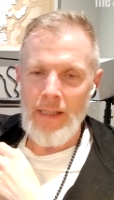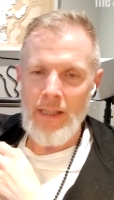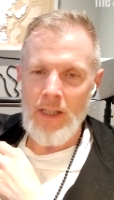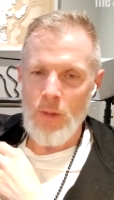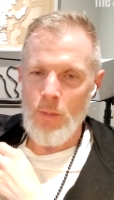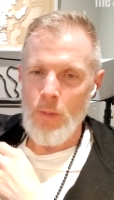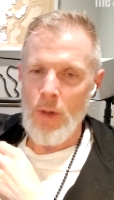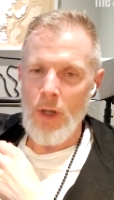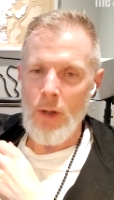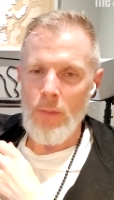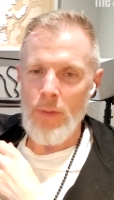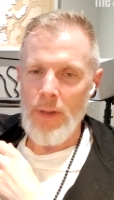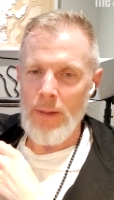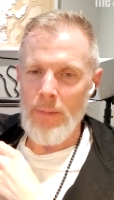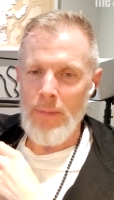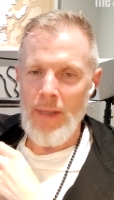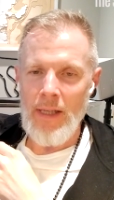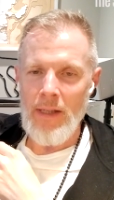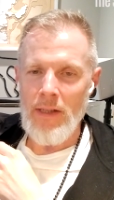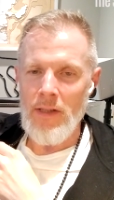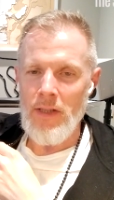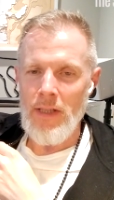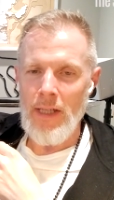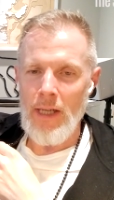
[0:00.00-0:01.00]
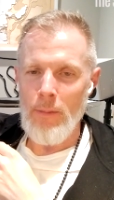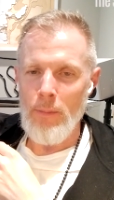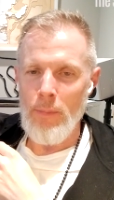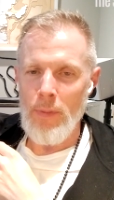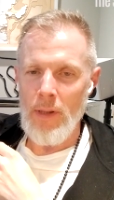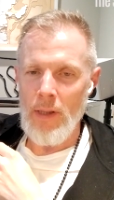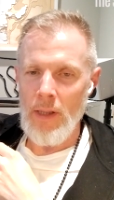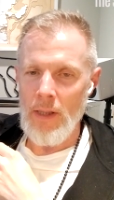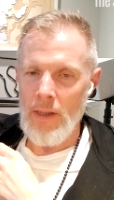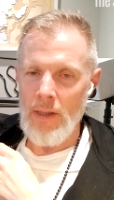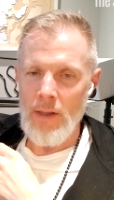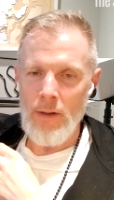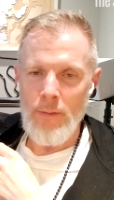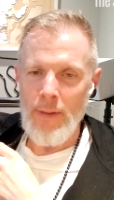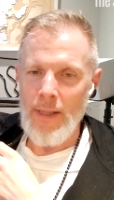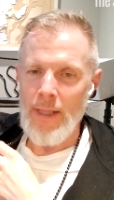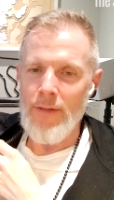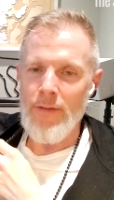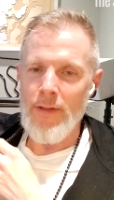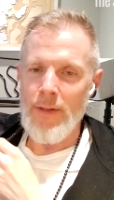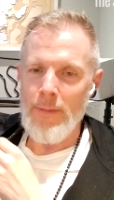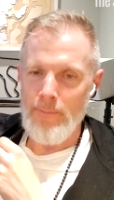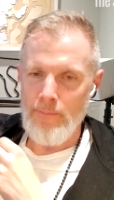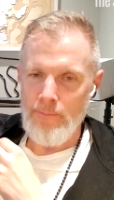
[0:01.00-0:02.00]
has probably made his company irrelevant.